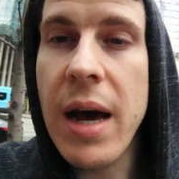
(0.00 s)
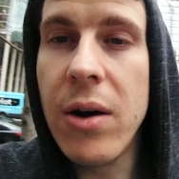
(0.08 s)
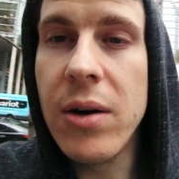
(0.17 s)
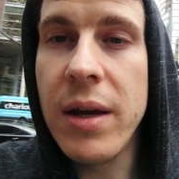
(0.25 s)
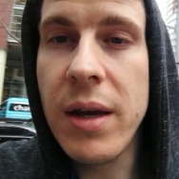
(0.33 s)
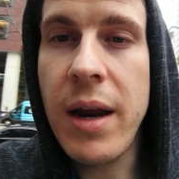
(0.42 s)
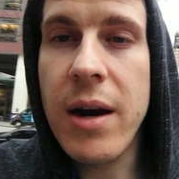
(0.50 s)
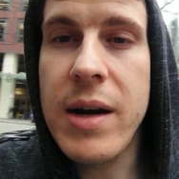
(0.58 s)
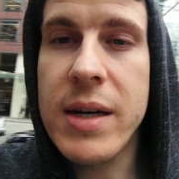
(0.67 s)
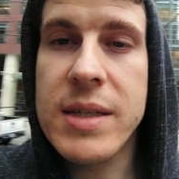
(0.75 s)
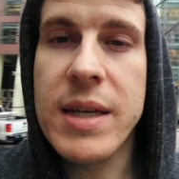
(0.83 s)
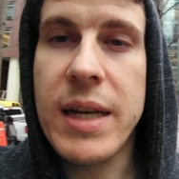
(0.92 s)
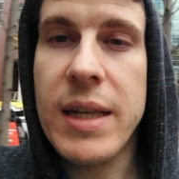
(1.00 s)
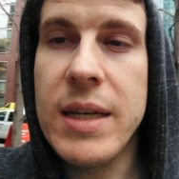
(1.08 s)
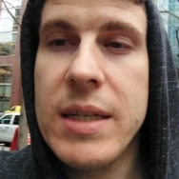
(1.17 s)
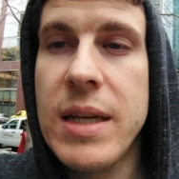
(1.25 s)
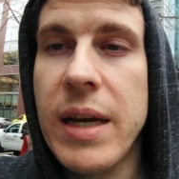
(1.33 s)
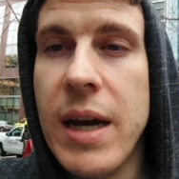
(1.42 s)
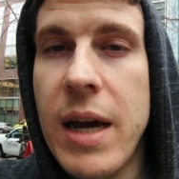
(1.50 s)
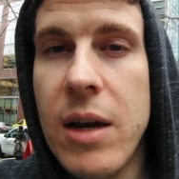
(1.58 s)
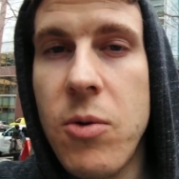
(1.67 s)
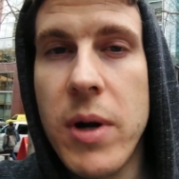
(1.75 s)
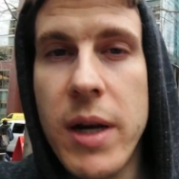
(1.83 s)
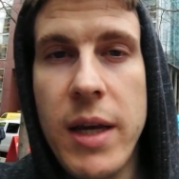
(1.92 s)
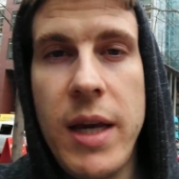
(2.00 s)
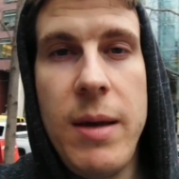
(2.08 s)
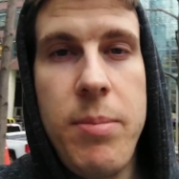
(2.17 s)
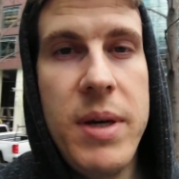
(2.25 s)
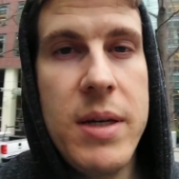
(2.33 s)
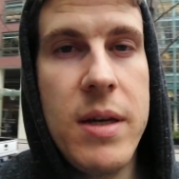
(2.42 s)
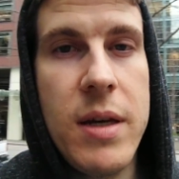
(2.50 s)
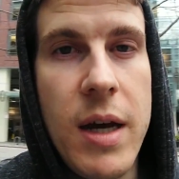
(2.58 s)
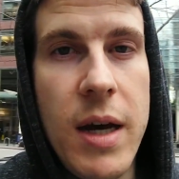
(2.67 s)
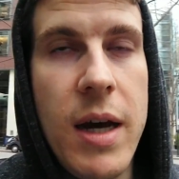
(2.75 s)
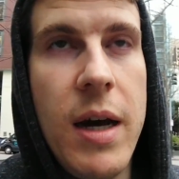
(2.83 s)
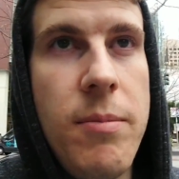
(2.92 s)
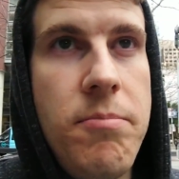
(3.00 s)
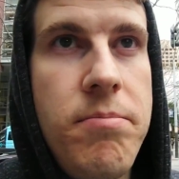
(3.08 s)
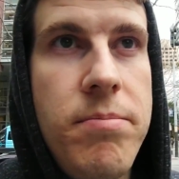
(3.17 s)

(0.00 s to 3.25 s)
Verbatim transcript: out in areas like this, I kind of want to keep it uh,